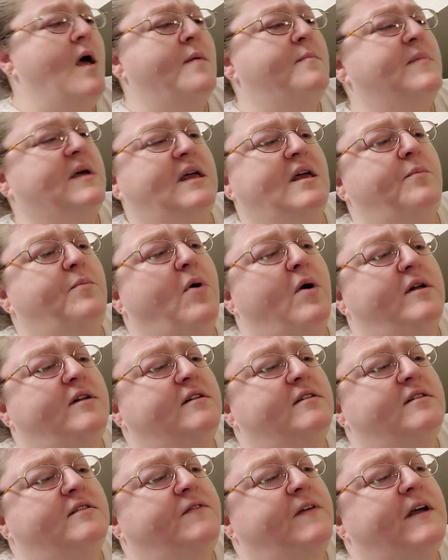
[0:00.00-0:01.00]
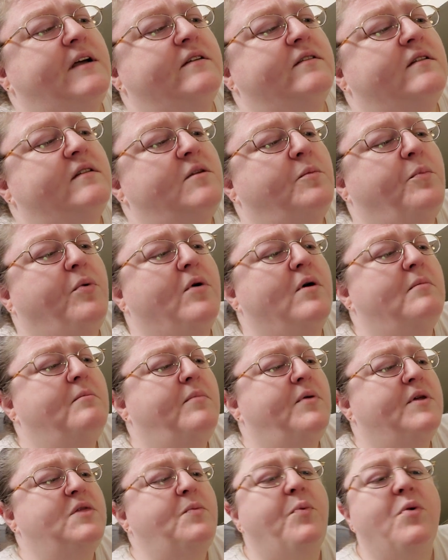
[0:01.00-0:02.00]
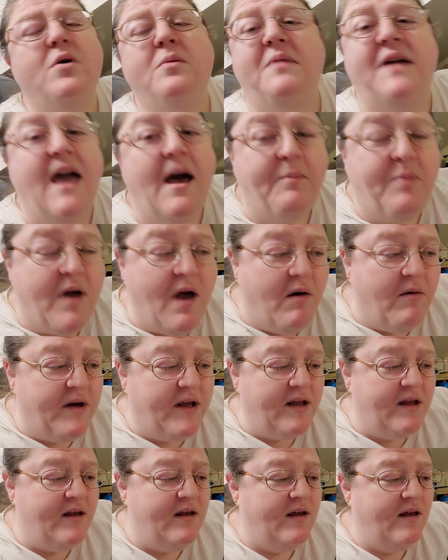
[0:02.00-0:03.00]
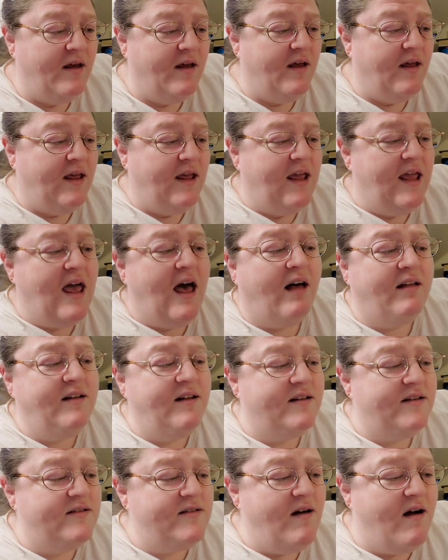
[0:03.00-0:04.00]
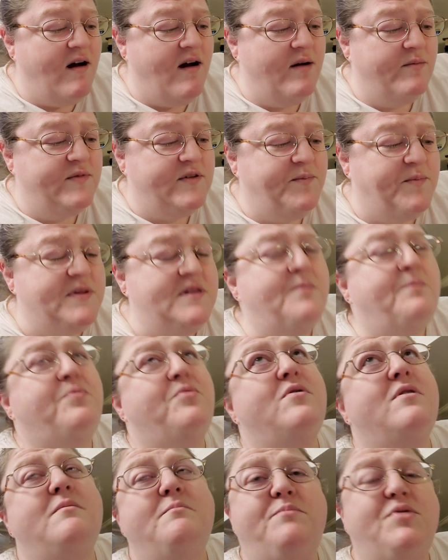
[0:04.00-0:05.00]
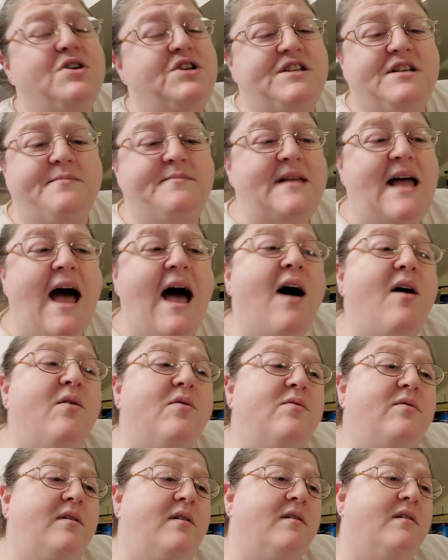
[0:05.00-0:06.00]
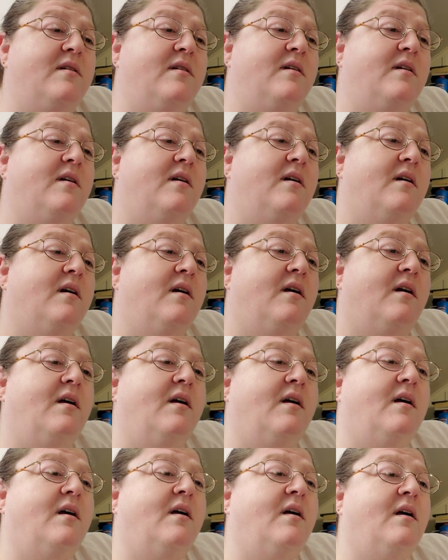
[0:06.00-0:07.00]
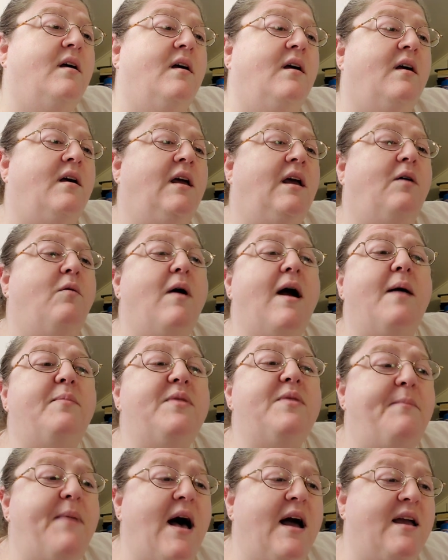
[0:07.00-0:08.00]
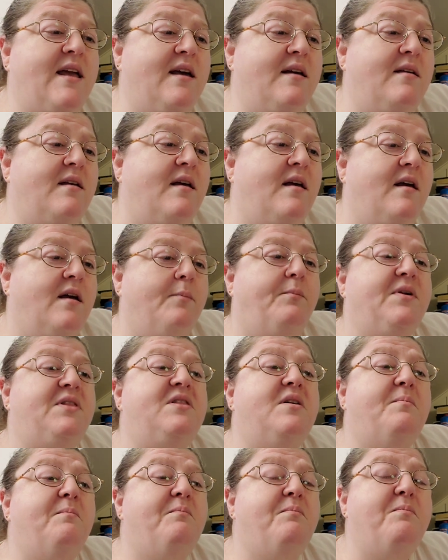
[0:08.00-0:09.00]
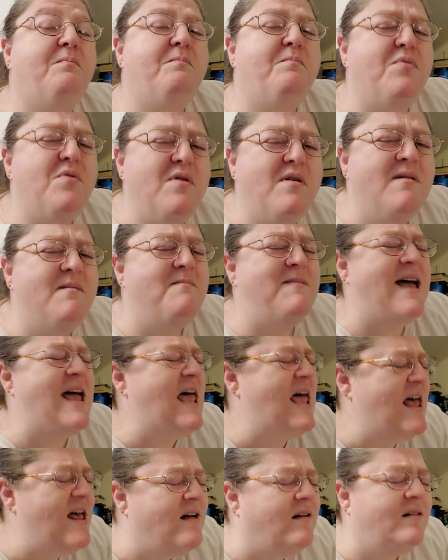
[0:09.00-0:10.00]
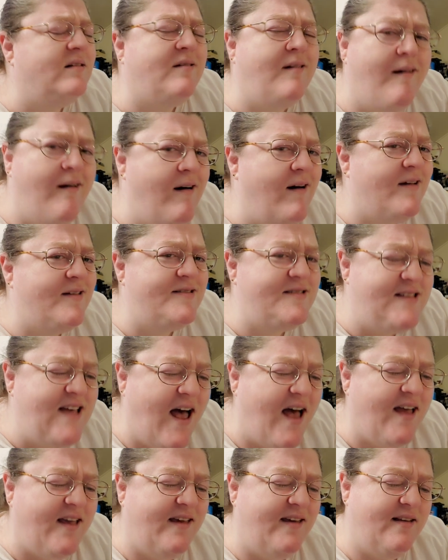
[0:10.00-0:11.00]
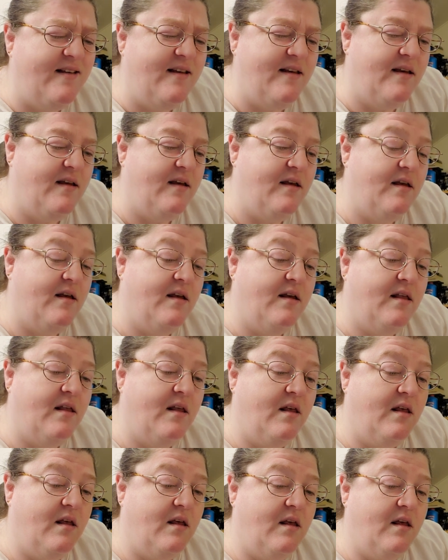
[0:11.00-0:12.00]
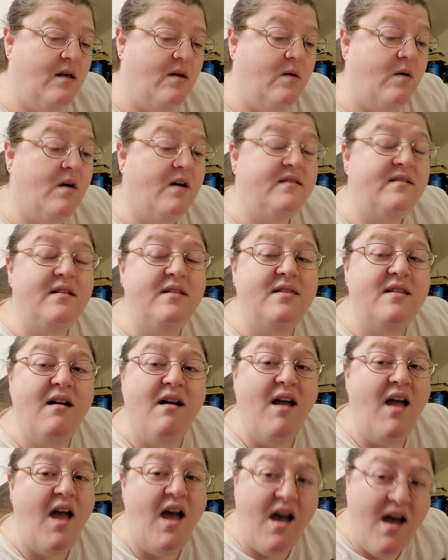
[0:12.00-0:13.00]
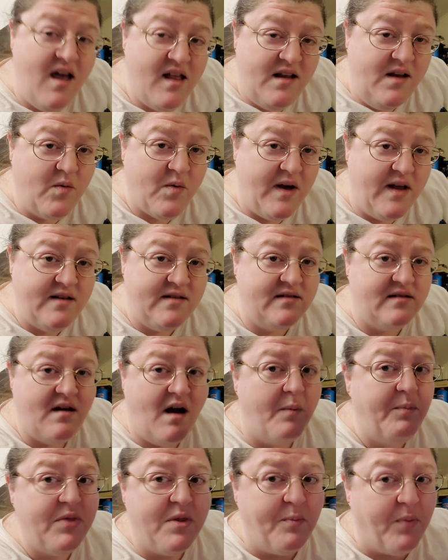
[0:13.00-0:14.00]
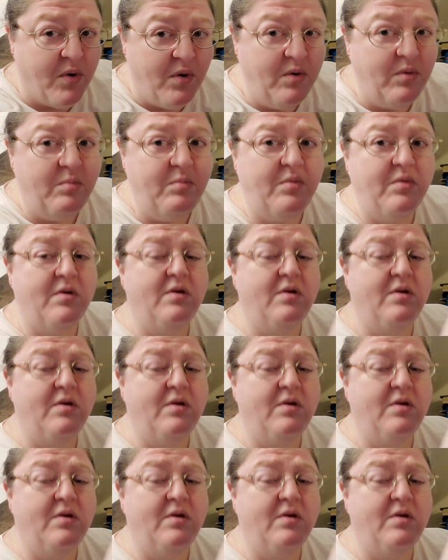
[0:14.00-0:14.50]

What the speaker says: Mickey pointed his fingers at the broom, but the broom kept going. He held out his arms, but the broom pushed him down. He grabbed the bucket. But the broom held on tight. Wasn't there any way to stop the broom?